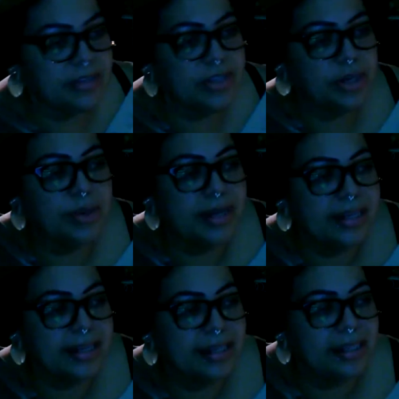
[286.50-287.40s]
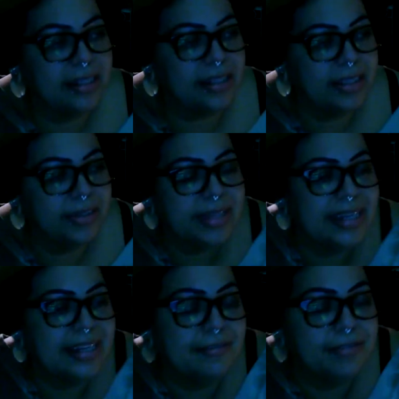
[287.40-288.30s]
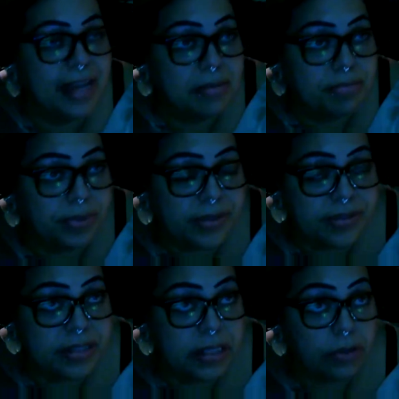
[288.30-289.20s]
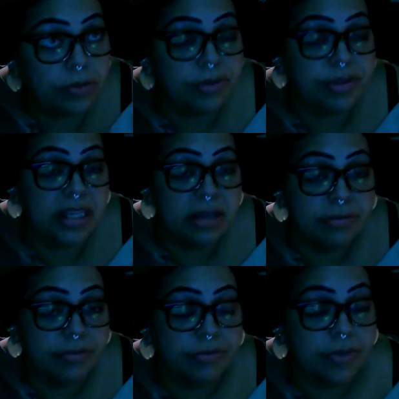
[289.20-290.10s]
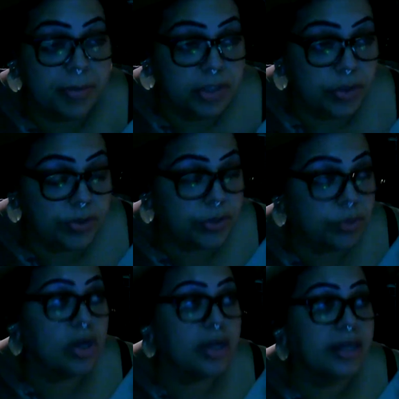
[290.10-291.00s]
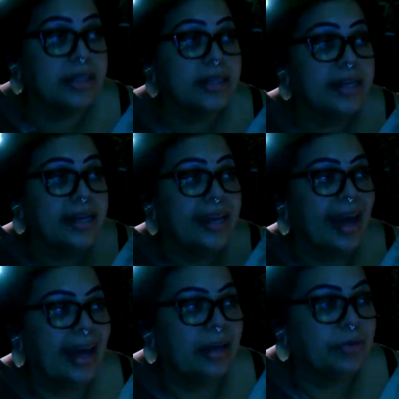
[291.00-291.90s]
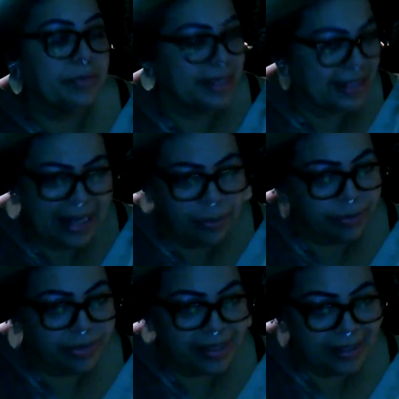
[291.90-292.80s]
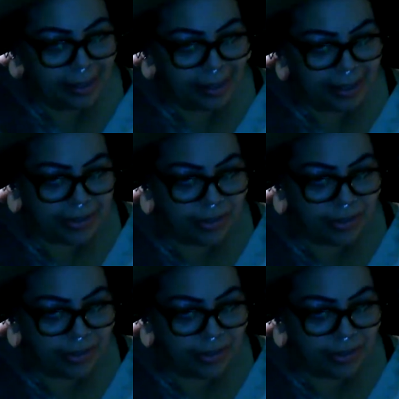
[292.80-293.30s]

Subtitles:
you know what? You can't vamp, steal, thieve from a chosen one and remain healthy. Like it's